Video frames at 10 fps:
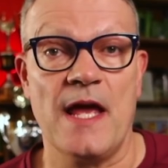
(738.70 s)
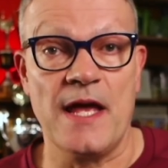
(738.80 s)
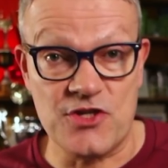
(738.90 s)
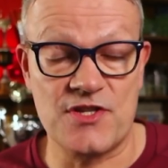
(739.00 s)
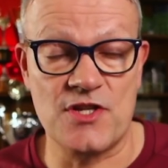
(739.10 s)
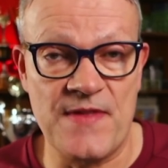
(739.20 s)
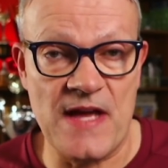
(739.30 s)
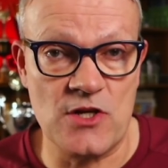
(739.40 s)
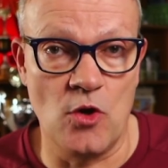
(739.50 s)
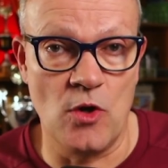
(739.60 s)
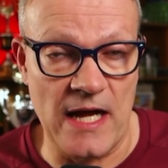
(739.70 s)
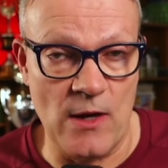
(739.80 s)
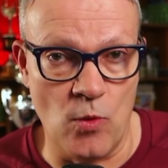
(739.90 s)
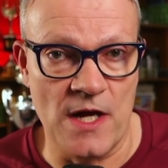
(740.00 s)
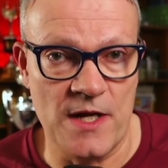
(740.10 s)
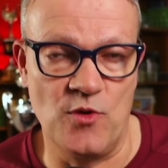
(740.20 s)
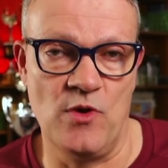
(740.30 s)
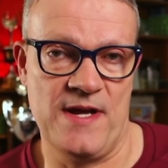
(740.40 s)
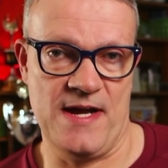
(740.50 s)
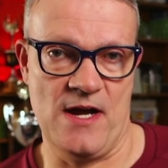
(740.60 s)
And just on that goal, I want to
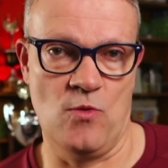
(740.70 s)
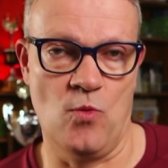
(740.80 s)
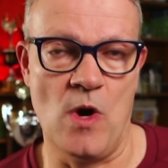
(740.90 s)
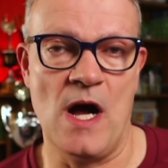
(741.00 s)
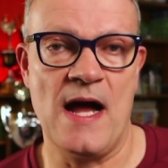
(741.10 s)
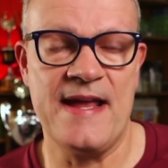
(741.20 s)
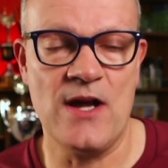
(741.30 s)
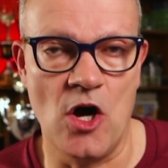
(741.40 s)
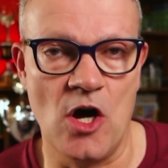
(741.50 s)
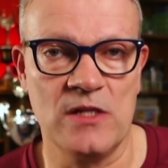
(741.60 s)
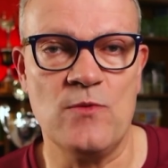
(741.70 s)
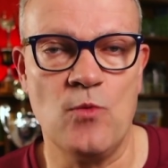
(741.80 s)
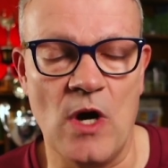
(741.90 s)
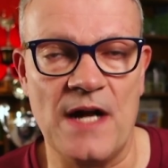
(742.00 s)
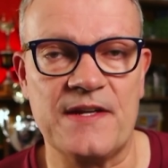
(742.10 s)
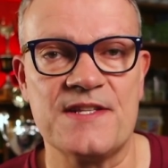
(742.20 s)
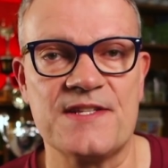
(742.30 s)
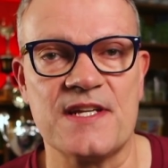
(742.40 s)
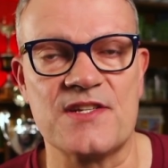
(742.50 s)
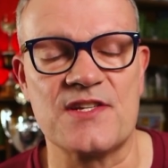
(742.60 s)
point out why Ollie
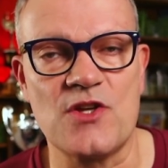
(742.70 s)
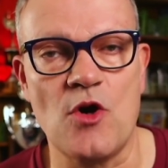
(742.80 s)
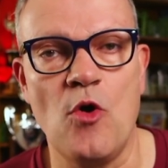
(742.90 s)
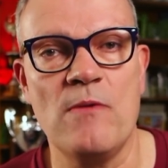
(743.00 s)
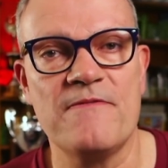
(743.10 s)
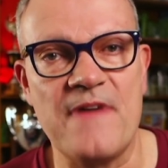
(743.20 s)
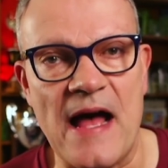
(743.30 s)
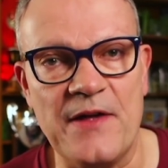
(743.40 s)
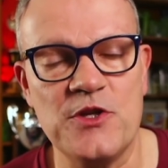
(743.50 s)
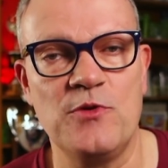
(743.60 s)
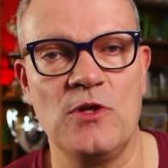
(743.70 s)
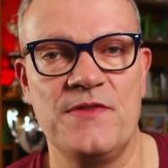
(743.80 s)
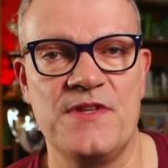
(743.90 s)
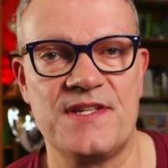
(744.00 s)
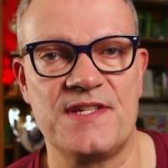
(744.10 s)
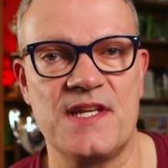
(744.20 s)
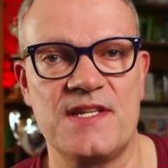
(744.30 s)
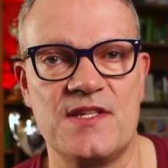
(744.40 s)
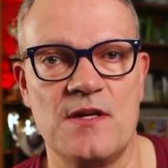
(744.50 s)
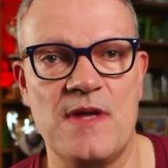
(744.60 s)
Watkins is so valuable in this
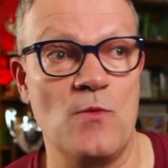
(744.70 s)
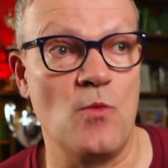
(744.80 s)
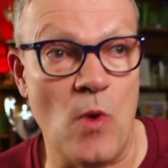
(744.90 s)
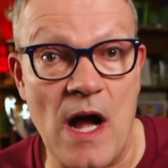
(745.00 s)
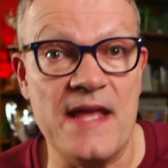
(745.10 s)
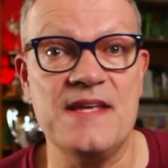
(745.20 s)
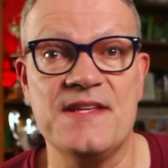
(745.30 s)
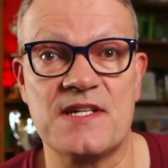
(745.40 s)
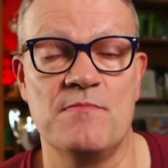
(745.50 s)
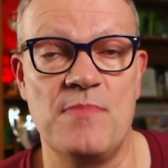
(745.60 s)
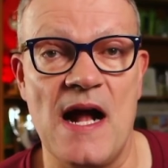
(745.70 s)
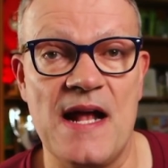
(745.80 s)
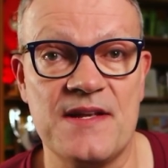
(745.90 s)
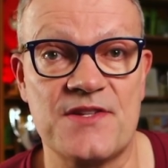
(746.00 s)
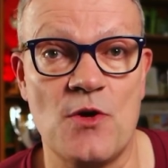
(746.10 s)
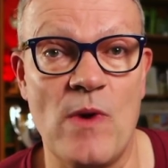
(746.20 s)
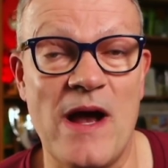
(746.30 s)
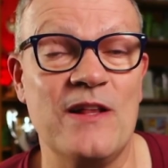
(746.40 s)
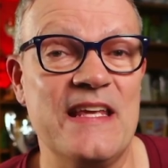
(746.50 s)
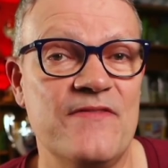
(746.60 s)
system and why he's combining so
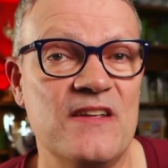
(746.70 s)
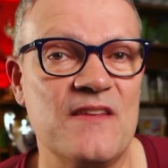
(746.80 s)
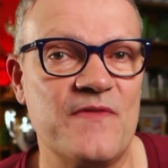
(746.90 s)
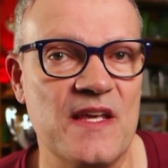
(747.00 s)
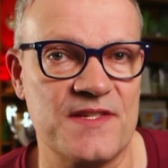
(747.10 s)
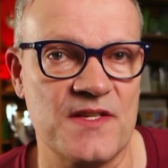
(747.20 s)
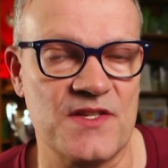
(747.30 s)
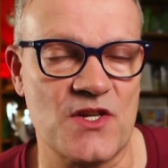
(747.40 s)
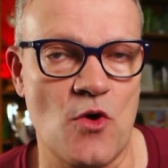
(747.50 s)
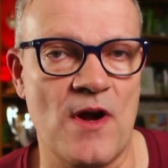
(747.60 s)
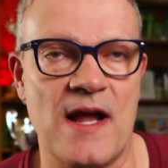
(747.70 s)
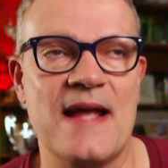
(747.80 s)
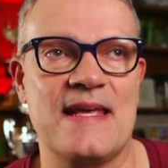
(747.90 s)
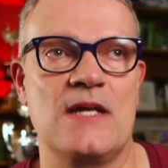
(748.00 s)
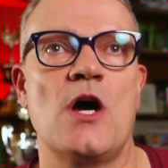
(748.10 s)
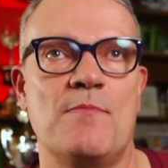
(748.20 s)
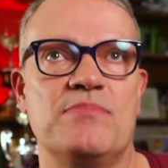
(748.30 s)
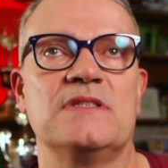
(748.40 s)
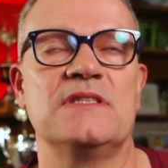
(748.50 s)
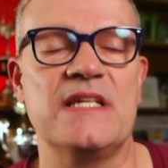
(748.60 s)
well, even if he isn't scoring. I cannot
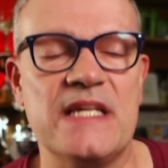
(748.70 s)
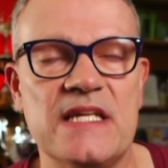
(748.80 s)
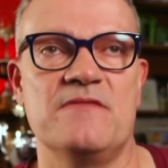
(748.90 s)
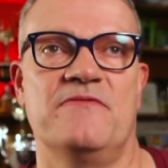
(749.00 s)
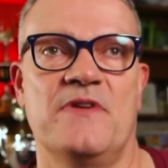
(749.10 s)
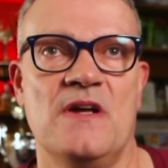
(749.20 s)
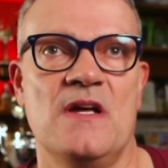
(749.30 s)
believe